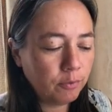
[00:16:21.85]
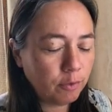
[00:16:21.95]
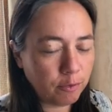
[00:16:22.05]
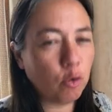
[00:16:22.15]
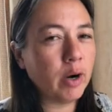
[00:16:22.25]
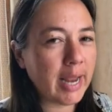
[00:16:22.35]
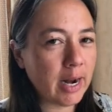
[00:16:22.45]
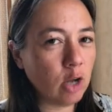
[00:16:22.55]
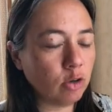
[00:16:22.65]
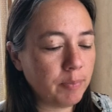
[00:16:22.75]
for
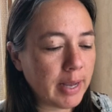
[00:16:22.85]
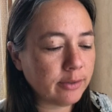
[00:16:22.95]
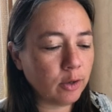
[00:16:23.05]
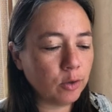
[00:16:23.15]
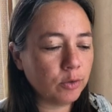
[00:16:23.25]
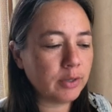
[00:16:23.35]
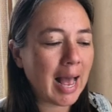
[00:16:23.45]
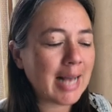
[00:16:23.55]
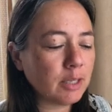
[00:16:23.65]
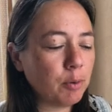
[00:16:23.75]
4,800 pesos
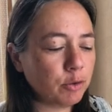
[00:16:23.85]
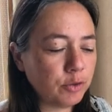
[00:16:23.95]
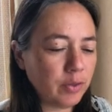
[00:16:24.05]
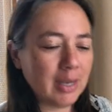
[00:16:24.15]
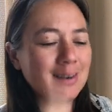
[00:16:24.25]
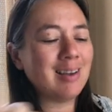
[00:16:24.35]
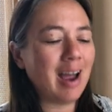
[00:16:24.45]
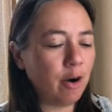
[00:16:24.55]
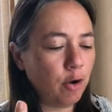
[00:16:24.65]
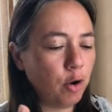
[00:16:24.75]
as opposed to the
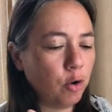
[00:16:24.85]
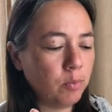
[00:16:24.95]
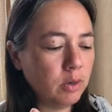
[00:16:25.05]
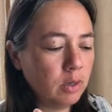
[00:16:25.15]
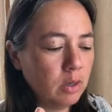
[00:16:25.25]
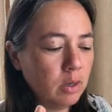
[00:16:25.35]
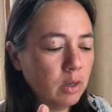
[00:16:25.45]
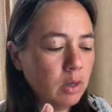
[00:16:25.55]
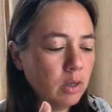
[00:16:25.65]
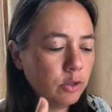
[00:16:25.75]
entire home.
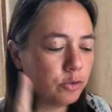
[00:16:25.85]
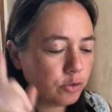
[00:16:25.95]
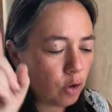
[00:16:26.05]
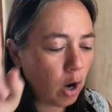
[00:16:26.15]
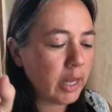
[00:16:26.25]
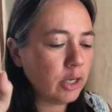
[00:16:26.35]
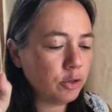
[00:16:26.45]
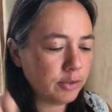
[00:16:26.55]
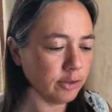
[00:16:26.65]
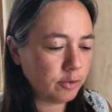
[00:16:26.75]
Starting
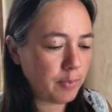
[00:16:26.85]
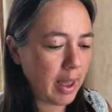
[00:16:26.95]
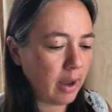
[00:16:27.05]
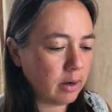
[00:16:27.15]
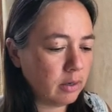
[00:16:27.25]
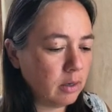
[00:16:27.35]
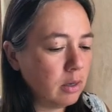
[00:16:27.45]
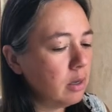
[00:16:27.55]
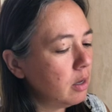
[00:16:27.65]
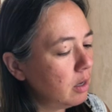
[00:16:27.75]
to suspect,
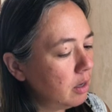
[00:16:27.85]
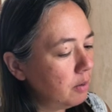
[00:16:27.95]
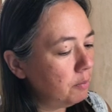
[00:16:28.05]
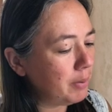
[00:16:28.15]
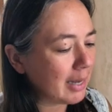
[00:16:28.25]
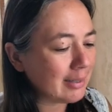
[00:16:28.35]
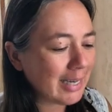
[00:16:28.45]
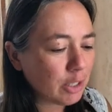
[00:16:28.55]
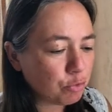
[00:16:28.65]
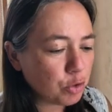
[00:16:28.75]
because
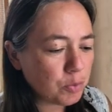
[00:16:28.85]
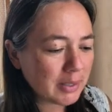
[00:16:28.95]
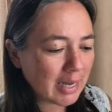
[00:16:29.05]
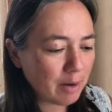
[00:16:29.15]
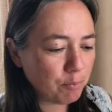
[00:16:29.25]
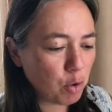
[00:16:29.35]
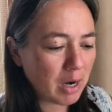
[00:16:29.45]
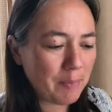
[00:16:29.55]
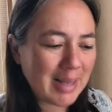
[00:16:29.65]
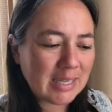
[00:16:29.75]
each room is kind of
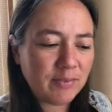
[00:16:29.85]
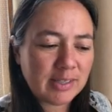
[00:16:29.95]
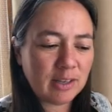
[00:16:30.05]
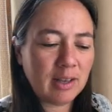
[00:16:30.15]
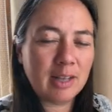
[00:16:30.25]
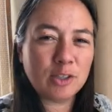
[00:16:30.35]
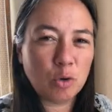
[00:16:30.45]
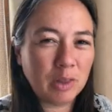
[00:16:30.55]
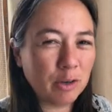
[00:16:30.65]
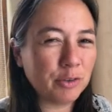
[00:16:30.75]
broken up as if it's its
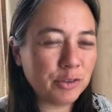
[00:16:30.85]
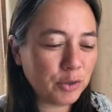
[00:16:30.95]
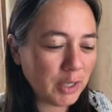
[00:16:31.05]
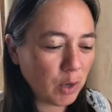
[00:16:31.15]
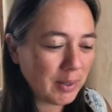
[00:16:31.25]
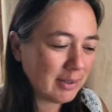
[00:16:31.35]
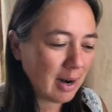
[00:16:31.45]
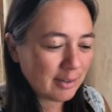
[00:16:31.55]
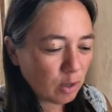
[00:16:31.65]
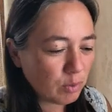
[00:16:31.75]
own little studio. It's
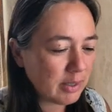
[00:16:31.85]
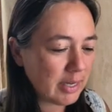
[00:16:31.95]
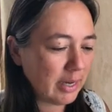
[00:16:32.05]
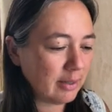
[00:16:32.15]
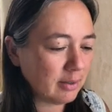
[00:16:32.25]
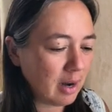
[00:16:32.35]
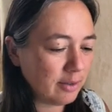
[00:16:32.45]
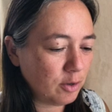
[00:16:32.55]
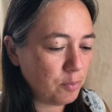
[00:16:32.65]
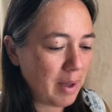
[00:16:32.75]
got its own sink, it's got
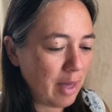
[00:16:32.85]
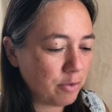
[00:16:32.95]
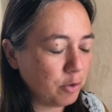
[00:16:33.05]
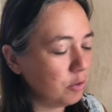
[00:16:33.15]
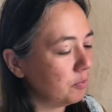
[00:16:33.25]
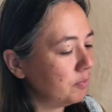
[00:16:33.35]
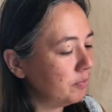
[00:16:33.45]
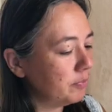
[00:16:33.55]
its own bathroom.